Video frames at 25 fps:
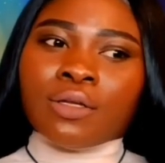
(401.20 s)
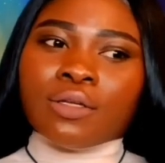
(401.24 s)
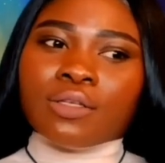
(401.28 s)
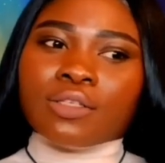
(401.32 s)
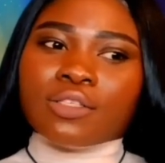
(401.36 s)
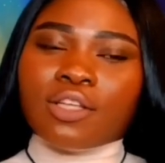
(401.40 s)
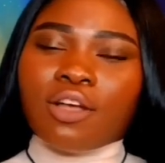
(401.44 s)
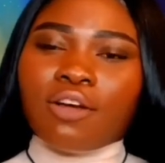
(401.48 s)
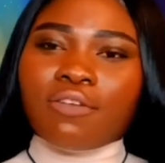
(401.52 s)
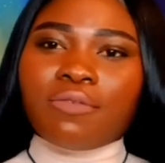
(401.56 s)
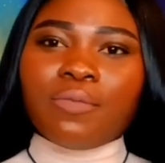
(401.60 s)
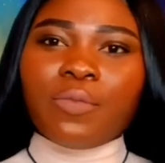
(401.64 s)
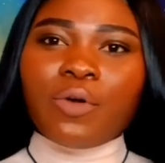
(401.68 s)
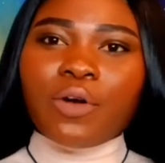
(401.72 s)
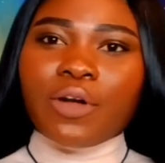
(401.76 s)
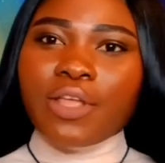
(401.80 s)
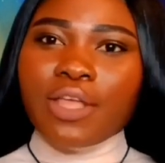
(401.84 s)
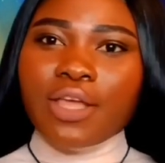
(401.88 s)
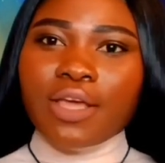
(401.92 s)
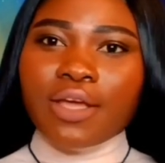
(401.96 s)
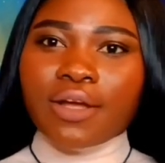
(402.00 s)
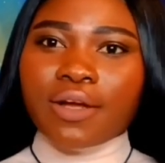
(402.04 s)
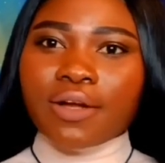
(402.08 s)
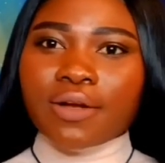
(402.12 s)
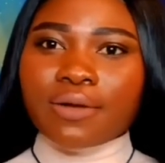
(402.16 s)
sophomore
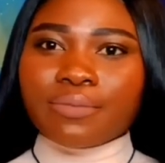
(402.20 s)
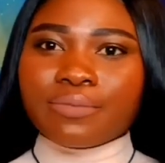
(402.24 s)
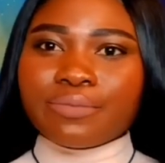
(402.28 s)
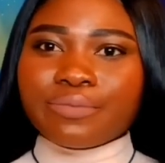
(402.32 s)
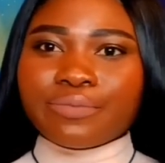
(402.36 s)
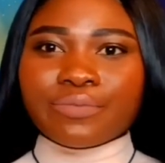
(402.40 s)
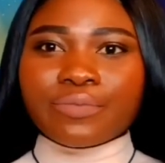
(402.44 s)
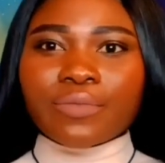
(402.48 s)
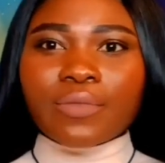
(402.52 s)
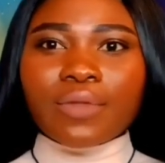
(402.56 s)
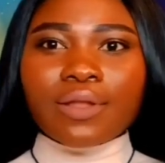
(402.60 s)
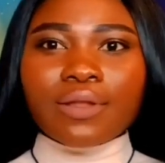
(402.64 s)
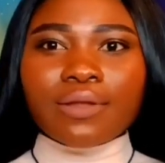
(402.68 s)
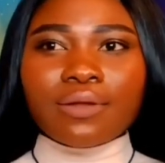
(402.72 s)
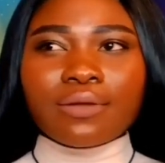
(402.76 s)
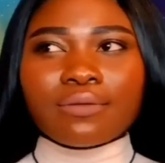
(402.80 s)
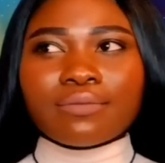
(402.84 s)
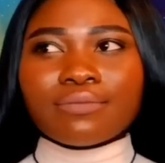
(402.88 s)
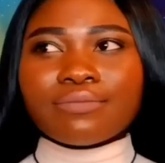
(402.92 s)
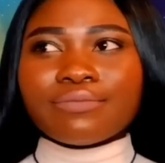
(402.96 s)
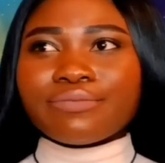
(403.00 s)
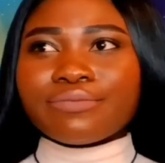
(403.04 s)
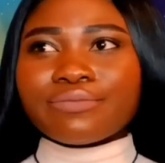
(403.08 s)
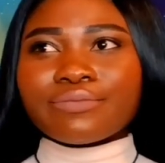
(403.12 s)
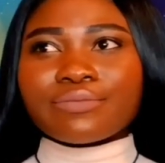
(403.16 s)
year.
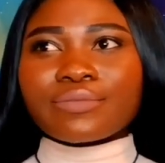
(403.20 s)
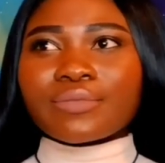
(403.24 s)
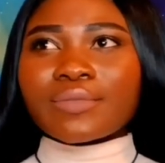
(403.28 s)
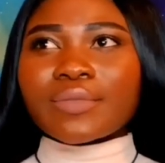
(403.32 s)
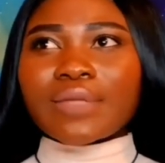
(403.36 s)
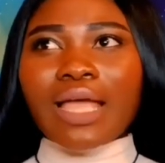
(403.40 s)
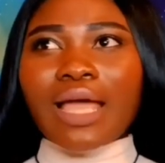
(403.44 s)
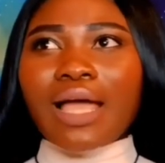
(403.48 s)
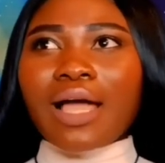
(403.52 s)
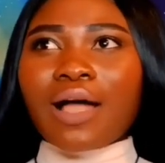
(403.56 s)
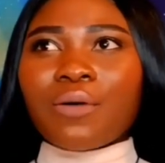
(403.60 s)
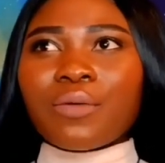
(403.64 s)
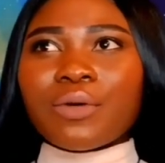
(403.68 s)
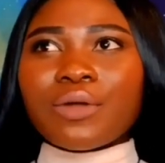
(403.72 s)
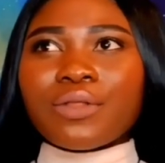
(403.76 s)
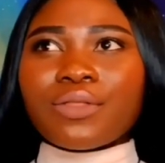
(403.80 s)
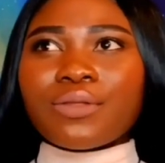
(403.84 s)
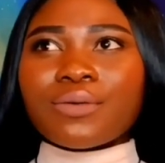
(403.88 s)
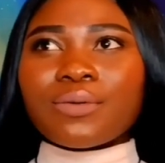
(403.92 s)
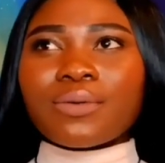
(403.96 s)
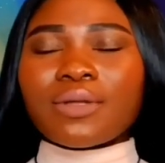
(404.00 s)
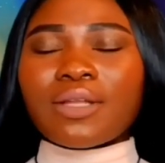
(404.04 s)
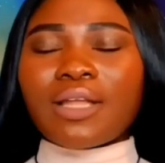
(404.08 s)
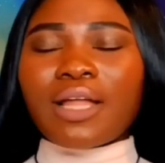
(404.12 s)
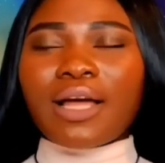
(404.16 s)
I went
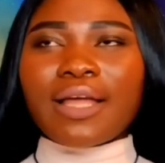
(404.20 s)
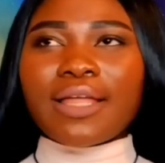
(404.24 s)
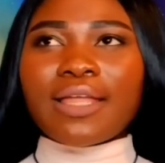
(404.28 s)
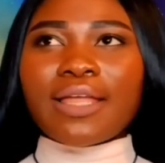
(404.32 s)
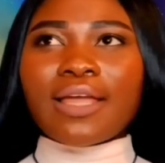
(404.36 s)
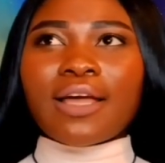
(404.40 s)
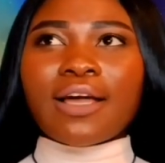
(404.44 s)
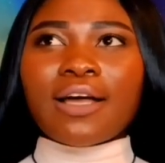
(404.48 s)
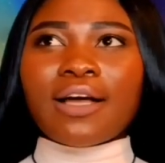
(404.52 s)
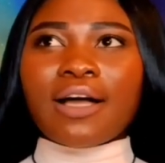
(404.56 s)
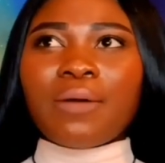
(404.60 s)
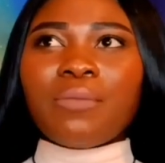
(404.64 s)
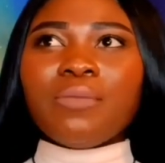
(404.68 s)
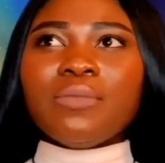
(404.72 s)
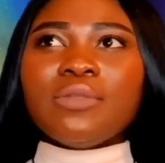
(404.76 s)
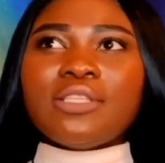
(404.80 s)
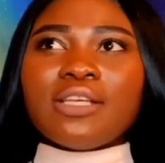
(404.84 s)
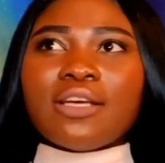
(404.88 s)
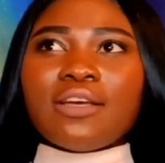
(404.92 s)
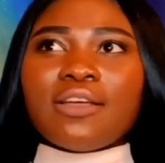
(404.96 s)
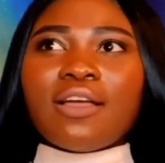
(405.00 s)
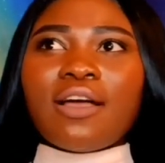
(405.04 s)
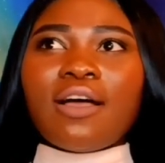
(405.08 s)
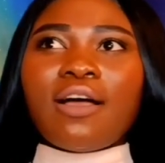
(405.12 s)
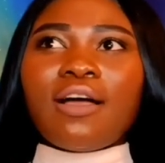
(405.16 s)
through a lot, y'all. I'm
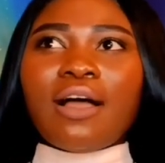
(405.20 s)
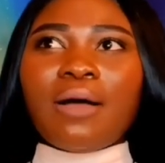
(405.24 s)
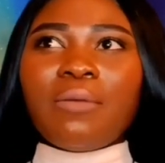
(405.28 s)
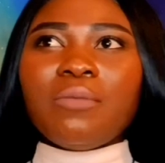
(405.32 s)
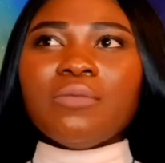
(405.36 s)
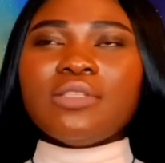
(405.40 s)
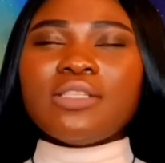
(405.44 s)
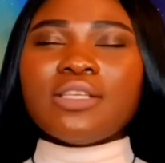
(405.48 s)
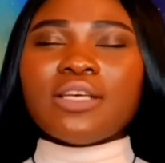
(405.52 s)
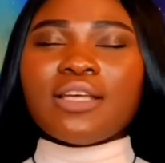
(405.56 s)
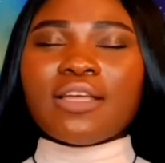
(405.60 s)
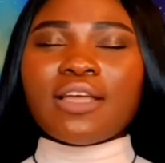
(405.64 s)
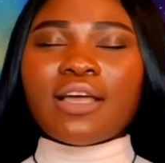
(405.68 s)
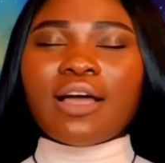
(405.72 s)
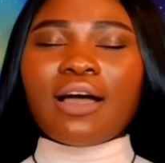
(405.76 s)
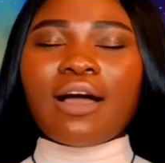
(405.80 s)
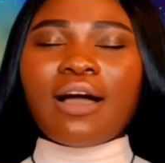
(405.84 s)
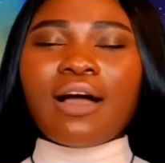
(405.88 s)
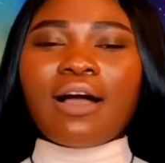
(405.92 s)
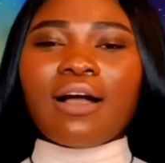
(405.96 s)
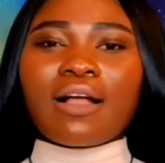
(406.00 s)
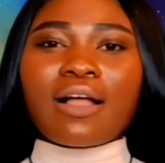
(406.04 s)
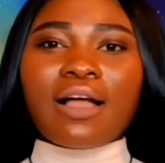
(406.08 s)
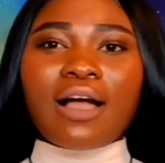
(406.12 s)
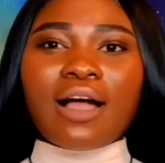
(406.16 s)
gonna tell y'all
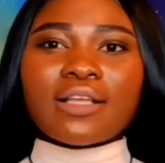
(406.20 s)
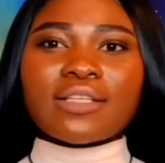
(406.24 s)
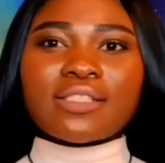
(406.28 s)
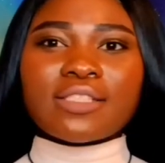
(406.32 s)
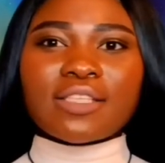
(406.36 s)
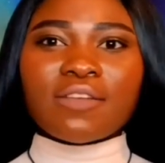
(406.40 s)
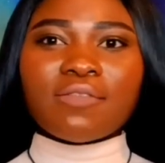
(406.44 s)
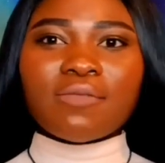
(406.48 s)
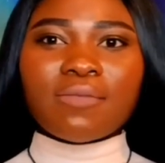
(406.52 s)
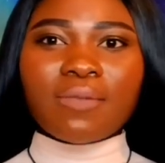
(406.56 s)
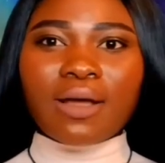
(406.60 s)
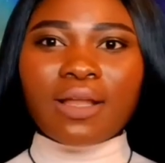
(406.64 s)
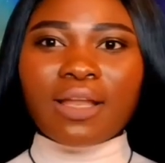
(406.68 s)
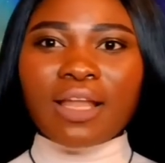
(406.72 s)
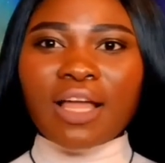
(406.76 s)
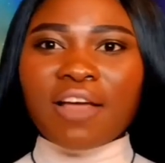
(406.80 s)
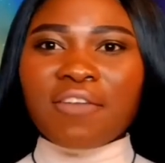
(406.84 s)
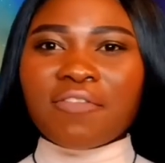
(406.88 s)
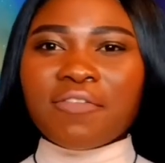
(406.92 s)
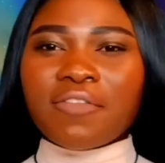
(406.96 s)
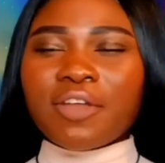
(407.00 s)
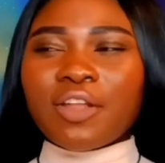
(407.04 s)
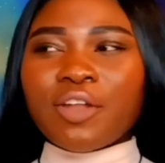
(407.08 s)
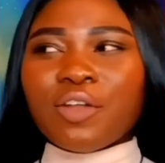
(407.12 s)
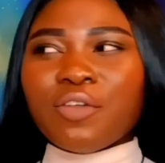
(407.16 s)
how God saved my
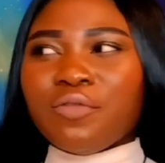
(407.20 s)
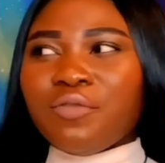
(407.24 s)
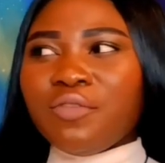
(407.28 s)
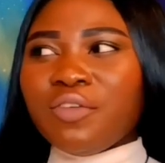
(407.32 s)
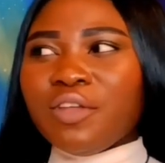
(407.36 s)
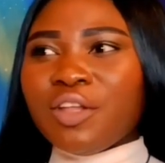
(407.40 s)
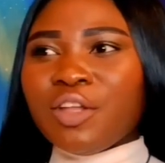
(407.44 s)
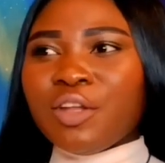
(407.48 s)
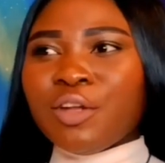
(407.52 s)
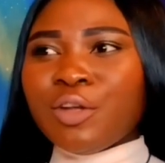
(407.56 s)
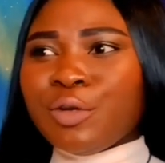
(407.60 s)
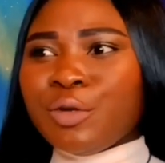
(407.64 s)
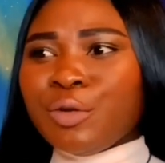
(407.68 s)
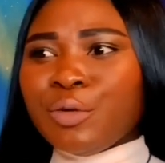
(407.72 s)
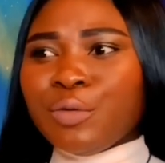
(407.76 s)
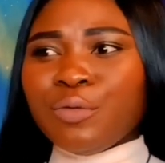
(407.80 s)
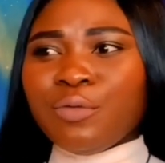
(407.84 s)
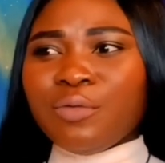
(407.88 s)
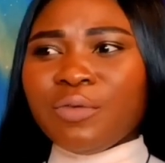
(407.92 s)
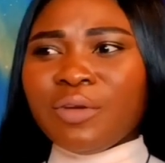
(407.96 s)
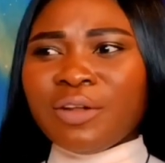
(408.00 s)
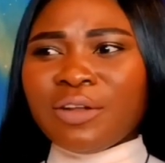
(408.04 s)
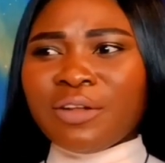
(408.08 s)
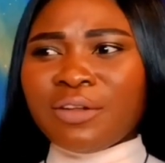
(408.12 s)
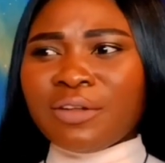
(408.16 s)
life in
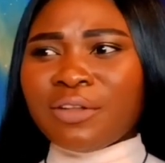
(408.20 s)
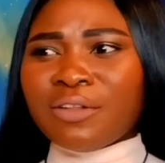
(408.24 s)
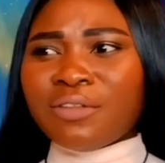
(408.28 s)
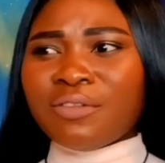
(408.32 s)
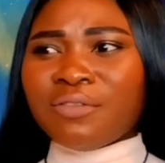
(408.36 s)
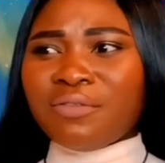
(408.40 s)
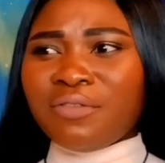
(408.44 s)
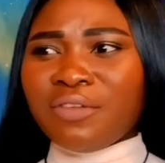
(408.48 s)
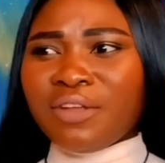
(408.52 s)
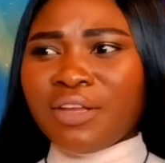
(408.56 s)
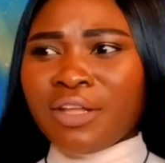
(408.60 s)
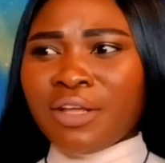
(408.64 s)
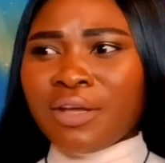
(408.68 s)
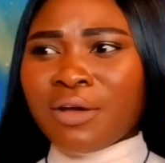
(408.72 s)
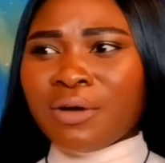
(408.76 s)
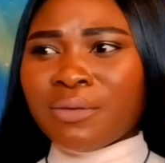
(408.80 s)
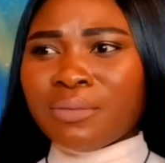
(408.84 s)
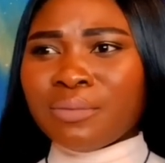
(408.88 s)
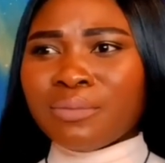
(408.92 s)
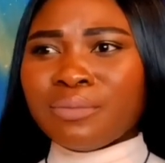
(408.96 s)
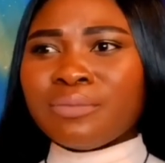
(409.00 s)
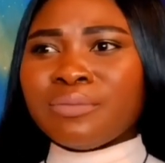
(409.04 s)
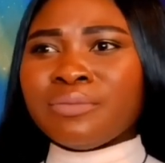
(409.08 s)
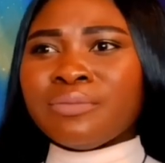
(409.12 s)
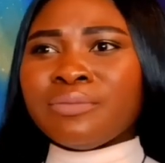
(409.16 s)
another video,
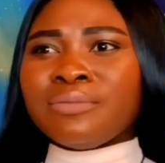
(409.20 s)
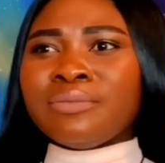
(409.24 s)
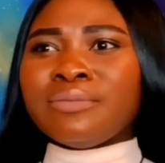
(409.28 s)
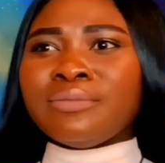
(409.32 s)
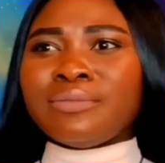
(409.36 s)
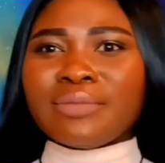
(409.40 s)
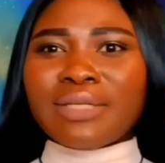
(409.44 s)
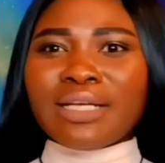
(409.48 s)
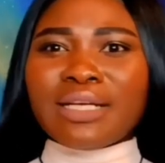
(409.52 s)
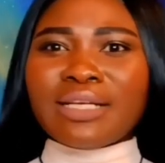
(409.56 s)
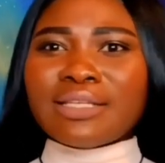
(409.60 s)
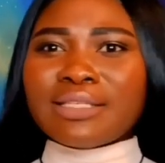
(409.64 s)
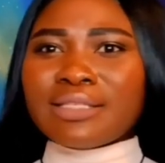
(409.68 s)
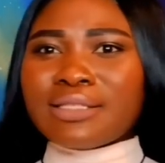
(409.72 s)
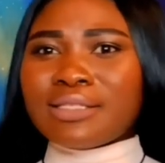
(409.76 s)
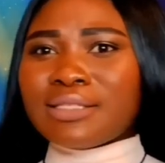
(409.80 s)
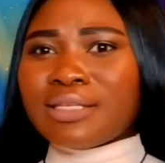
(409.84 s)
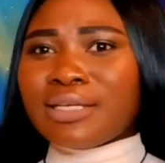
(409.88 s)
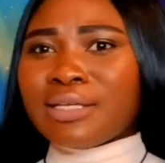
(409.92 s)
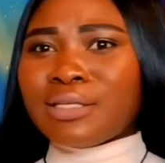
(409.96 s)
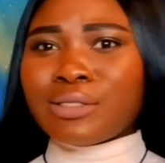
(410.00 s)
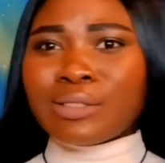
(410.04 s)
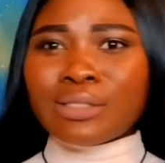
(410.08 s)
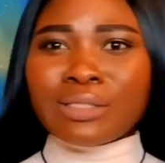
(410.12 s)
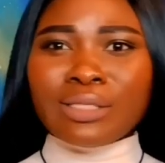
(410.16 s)
because
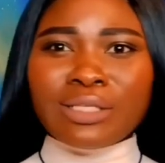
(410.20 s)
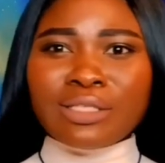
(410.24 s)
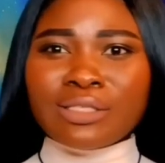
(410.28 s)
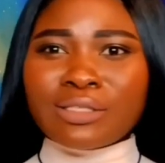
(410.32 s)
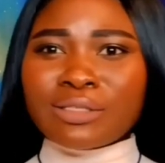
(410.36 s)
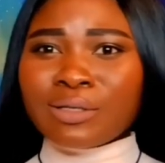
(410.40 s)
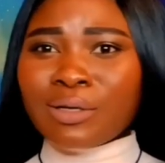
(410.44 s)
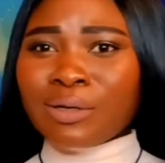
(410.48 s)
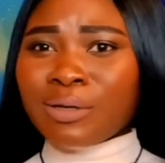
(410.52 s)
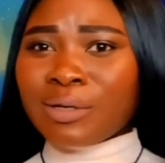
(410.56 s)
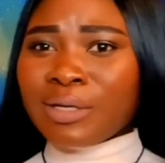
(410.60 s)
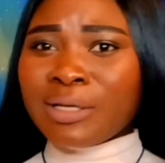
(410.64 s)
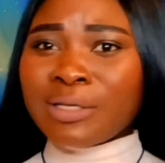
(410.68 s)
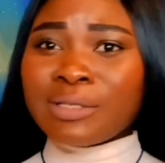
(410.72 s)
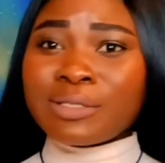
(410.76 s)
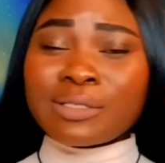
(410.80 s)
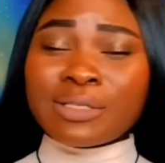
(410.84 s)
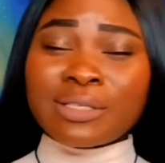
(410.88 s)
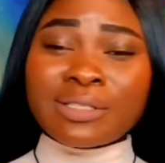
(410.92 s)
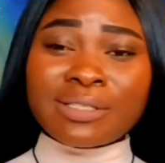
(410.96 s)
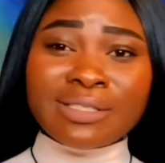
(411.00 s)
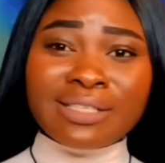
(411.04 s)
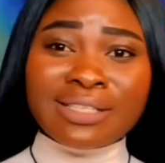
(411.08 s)
this video is